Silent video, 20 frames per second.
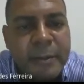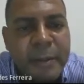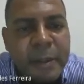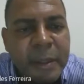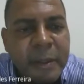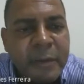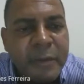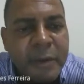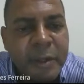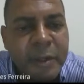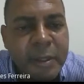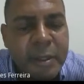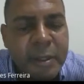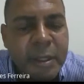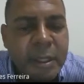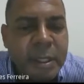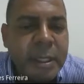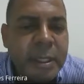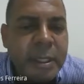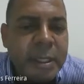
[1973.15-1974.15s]
even
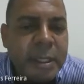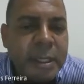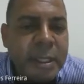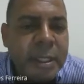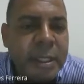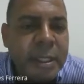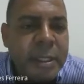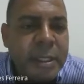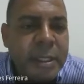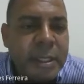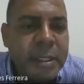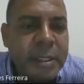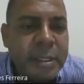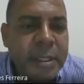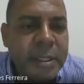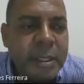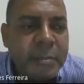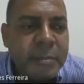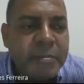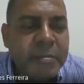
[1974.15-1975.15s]
in
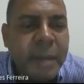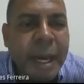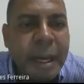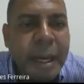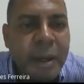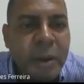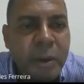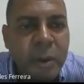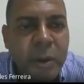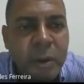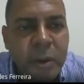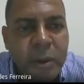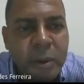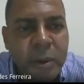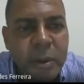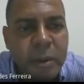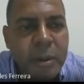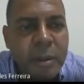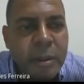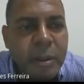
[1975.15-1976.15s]
this
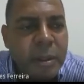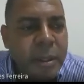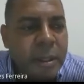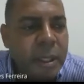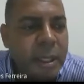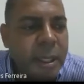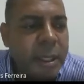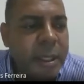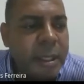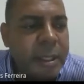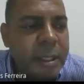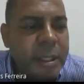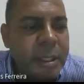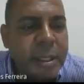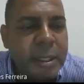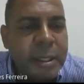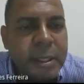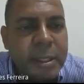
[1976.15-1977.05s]
macro and